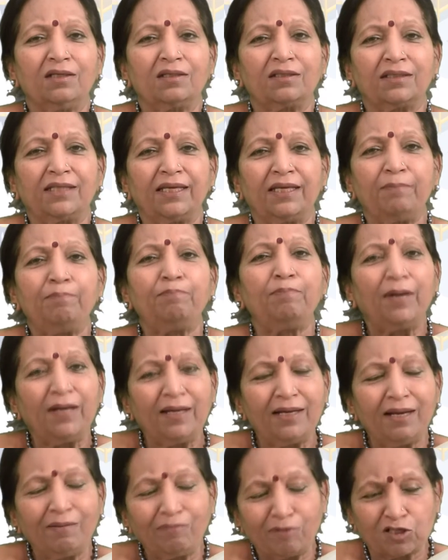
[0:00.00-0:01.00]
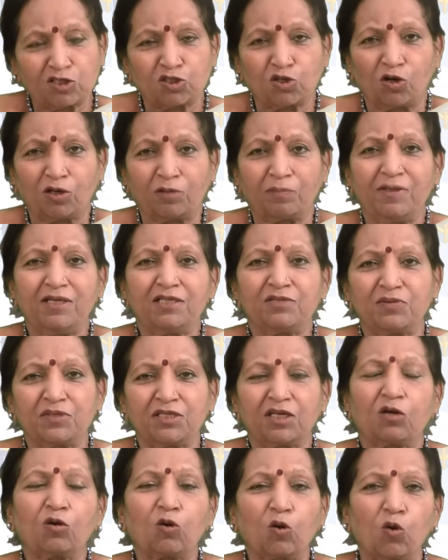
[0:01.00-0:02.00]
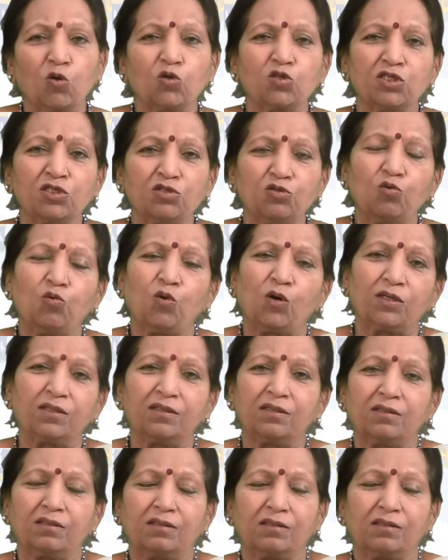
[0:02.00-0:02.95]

they build up assortments which are closer to what